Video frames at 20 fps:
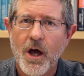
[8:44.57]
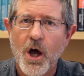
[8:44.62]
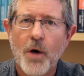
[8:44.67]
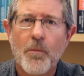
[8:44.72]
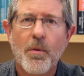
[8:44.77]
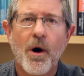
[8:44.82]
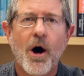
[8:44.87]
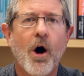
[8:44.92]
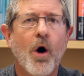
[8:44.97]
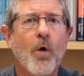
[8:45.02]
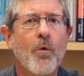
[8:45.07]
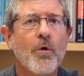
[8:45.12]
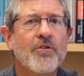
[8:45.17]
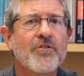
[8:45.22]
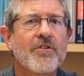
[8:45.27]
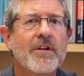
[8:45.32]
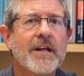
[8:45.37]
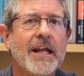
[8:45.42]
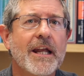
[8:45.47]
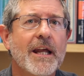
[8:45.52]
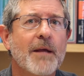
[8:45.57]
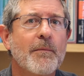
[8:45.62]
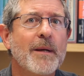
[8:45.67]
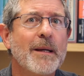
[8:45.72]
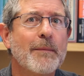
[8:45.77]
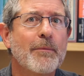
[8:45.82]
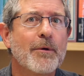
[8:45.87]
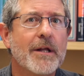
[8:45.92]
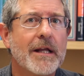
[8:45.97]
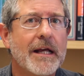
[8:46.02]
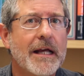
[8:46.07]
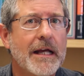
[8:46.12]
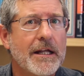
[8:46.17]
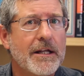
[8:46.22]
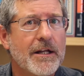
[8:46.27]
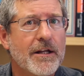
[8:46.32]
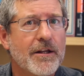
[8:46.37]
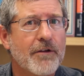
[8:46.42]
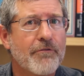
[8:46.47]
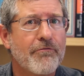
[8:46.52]
Paul was leading people
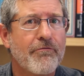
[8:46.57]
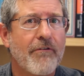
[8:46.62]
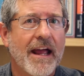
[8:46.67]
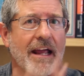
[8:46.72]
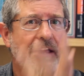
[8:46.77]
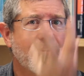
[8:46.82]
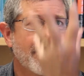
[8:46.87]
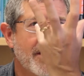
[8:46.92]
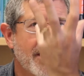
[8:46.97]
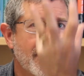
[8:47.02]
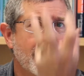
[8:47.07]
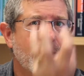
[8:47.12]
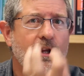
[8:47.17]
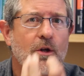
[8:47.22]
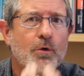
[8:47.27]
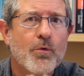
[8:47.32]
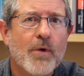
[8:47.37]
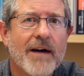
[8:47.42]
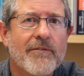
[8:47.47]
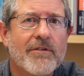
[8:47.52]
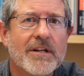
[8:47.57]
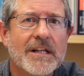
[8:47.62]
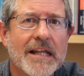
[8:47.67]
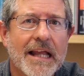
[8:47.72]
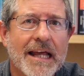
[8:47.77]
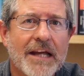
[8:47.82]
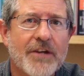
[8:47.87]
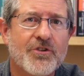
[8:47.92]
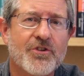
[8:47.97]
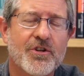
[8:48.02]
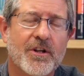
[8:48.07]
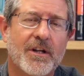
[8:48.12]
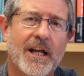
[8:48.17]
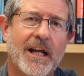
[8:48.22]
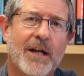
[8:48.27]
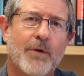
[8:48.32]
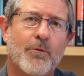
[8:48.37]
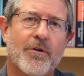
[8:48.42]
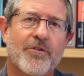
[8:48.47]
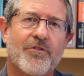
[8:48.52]
into the faith and into the revelation
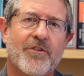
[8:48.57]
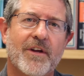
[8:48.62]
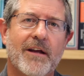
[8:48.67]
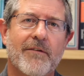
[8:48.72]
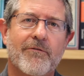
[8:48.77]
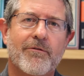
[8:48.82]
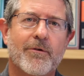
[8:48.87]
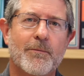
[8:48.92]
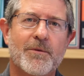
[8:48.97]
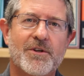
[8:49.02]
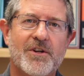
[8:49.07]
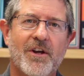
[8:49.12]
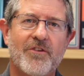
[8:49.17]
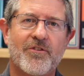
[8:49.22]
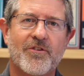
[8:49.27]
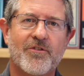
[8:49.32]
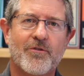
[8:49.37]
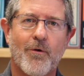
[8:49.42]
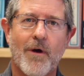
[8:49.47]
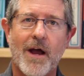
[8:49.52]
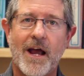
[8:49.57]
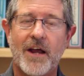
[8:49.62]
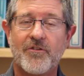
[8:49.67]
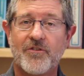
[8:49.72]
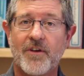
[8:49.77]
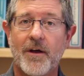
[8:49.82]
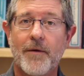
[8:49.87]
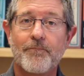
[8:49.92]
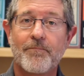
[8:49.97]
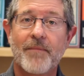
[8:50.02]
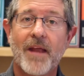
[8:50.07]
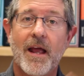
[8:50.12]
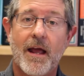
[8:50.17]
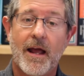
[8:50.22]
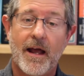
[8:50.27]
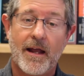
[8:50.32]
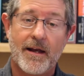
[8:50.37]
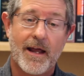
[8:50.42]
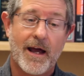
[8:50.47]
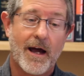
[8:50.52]
he'd received from Jesus Christ.
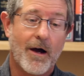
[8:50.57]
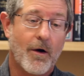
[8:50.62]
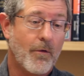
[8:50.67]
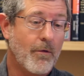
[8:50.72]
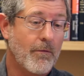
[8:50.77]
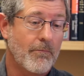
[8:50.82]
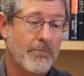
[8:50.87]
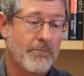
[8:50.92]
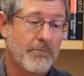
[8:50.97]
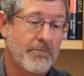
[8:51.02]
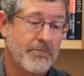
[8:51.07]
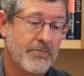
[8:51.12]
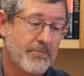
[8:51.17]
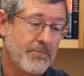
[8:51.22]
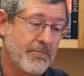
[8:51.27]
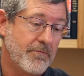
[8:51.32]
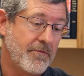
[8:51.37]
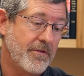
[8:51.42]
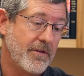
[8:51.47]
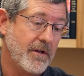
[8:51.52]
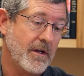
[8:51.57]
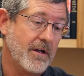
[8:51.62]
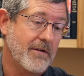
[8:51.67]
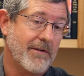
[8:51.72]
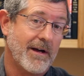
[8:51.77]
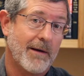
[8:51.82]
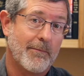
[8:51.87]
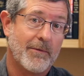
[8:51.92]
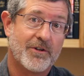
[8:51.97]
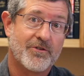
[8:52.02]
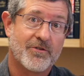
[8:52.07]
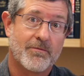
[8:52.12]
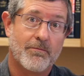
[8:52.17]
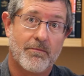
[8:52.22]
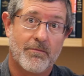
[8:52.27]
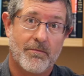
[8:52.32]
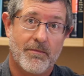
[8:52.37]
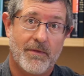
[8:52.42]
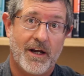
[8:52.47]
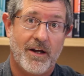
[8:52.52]
And now, think of how much
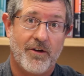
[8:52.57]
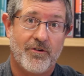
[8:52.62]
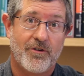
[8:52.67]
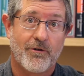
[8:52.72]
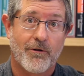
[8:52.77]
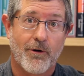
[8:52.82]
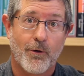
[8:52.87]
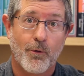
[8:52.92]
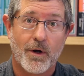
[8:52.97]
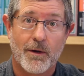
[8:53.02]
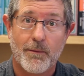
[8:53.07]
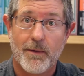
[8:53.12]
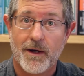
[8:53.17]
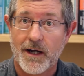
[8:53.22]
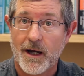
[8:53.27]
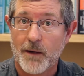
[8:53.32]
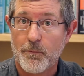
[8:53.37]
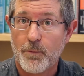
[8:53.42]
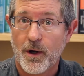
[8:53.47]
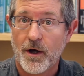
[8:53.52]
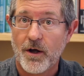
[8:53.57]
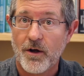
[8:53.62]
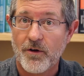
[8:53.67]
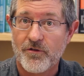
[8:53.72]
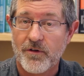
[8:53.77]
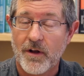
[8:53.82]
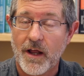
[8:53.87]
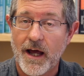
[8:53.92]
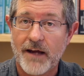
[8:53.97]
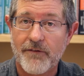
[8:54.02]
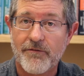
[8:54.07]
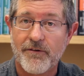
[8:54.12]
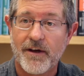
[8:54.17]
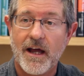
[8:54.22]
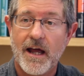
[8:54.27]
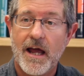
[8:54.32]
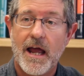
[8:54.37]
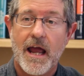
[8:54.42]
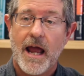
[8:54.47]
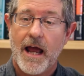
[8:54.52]
easier it would have been on Paul's life
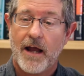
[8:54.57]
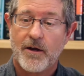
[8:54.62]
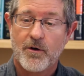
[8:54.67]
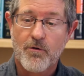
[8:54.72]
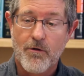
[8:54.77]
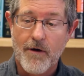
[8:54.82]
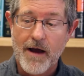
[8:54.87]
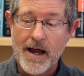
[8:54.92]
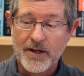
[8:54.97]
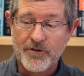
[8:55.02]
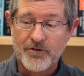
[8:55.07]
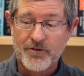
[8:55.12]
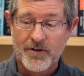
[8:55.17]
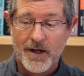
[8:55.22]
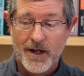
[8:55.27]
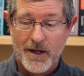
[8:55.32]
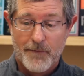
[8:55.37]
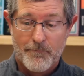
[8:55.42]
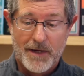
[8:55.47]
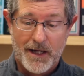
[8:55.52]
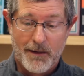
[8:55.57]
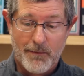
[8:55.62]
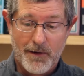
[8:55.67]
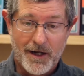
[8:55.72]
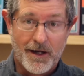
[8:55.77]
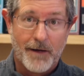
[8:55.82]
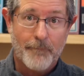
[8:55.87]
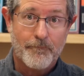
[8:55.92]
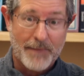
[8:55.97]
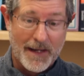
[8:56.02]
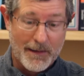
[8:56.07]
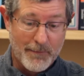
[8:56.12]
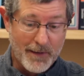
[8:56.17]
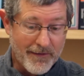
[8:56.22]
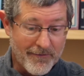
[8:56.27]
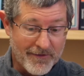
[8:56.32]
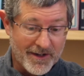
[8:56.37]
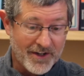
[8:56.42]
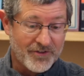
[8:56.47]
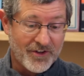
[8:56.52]
had Christ, maybe
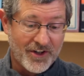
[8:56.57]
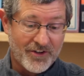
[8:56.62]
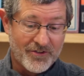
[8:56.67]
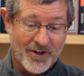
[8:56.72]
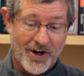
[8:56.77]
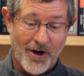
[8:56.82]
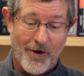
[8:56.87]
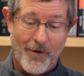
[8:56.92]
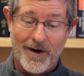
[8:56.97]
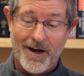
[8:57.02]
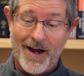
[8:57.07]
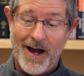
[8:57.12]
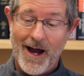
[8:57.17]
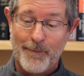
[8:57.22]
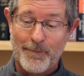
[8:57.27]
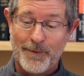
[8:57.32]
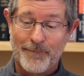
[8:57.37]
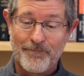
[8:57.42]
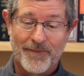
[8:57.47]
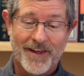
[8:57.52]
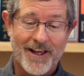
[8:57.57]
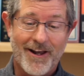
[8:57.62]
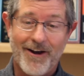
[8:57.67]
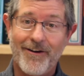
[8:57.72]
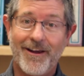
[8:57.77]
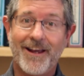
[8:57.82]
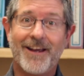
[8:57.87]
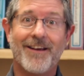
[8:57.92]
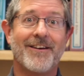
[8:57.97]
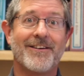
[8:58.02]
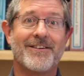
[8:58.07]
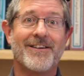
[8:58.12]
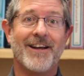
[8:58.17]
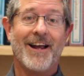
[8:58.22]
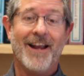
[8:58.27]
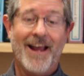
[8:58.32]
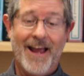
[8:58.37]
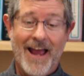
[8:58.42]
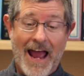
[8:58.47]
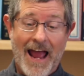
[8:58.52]
even as he's going up, you know, he could have
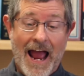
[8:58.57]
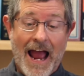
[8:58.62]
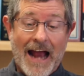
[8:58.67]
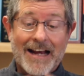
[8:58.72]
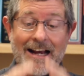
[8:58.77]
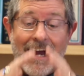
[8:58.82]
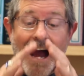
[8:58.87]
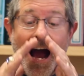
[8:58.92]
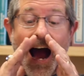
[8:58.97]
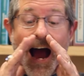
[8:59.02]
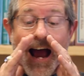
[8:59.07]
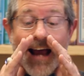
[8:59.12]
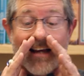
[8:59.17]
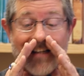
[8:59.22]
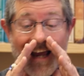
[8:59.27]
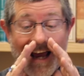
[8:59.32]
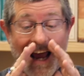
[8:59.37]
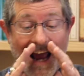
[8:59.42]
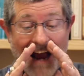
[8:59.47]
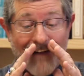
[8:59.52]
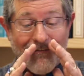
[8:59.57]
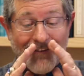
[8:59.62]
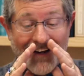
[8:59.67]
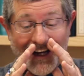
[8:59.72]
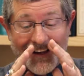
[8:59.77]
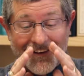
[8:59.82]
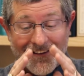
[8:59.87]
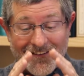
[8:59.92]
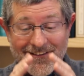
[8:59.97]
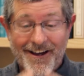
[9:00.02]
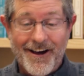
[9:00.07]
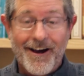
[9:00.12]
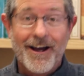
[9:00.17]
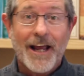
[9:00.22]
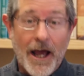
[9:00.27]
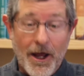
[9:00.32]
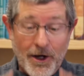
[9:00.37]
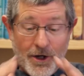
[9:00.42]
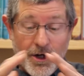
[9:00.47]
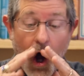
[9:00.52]
shouted, guys, hey, I forgot to tell
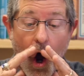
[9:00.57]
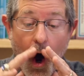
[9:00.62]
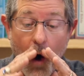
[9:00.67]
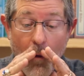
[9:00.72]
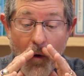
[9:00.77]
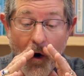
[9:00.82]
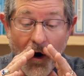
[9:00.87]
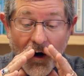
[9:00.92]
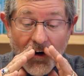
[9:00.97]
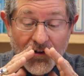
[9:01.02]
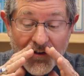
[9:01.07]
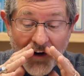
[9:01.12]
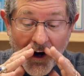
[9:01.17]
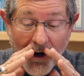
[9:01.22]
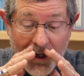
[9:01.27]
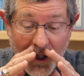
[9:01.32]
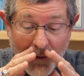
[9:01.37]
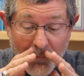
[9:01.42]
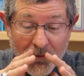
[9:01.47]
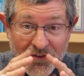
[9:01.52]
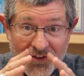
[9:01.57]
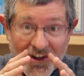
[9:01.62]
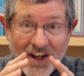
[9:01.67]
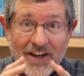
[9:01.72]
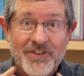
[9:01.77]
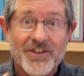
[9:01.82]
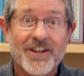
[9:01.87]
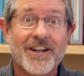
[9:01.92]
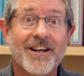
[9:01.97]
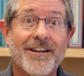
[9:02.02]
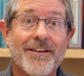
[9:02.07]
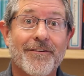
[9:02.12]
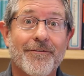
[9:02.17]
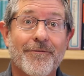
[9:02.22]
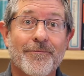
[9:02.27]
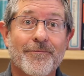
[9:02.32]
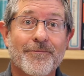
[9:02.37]
you, no more circumcision.